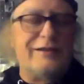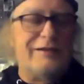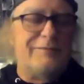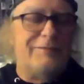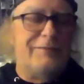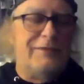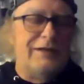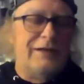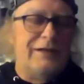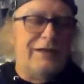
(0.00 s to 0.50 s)

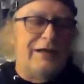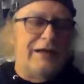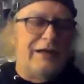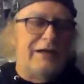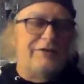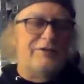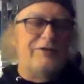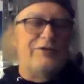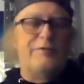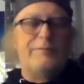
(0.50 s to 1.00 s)

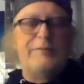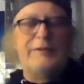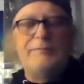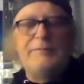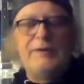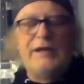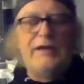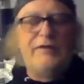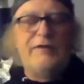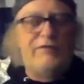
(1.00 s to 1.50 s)
I know you've
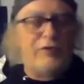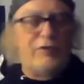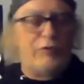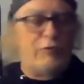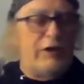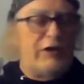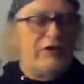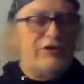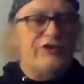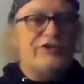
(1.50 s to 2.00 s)
been painting for
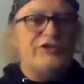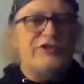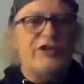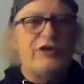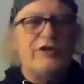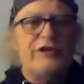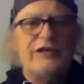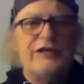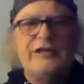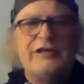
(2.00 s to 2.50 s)
a while. You
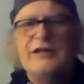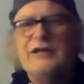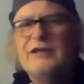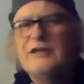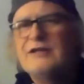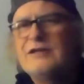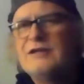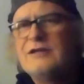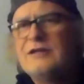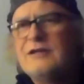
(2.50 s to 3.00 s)
started,
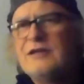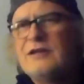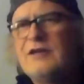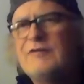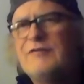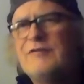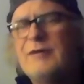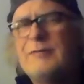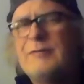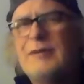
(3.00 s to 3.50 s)

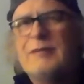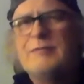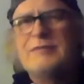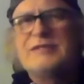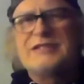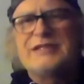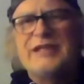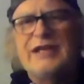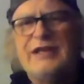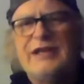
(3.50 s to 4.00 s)
if I'm not
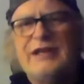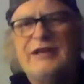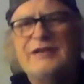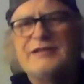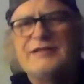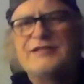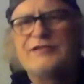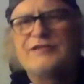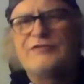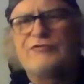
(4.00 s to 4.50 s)
mistaken,
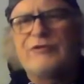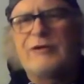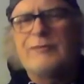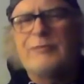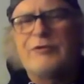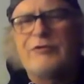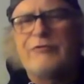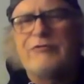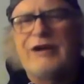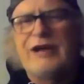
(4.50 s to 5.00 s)
as a
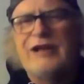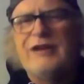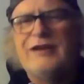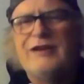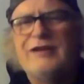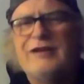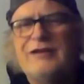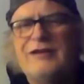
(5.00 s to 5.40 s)
drummer, right?